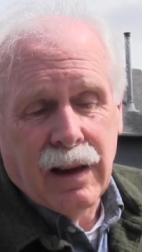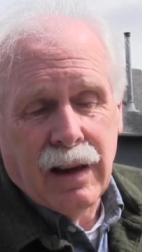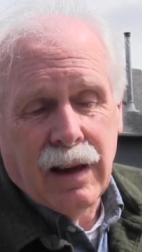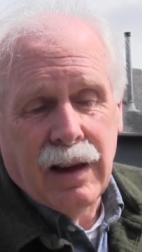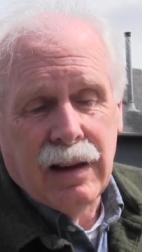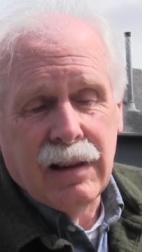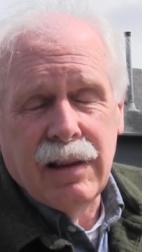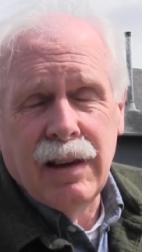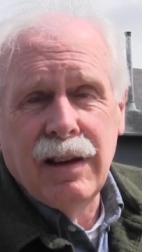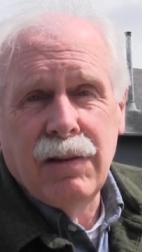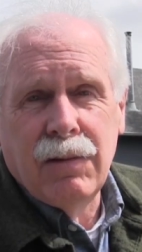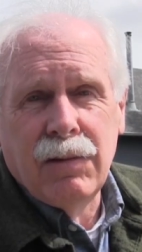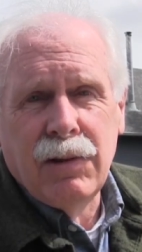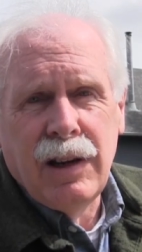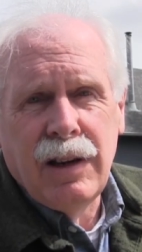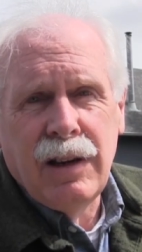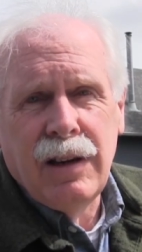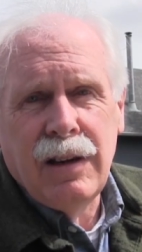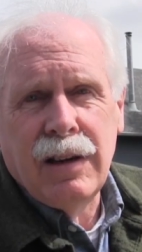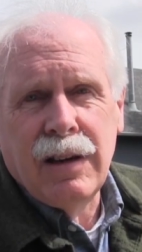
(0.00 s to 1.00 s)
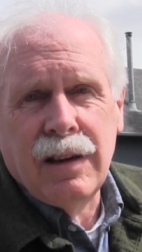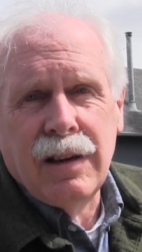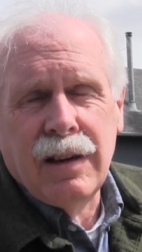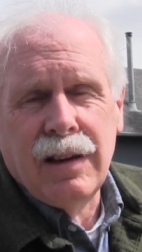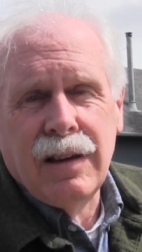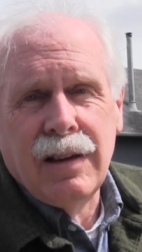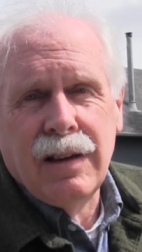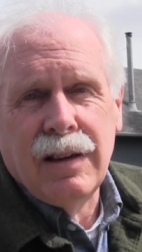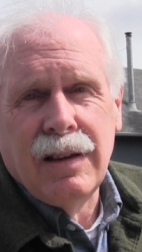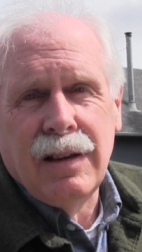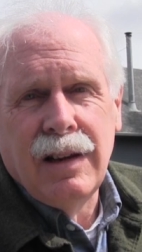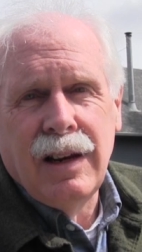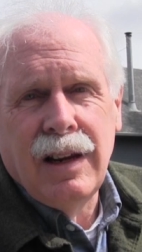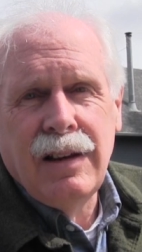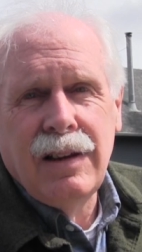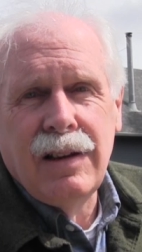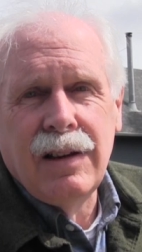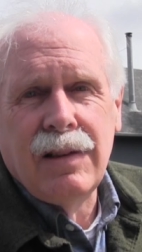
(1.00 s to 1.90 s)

I think we need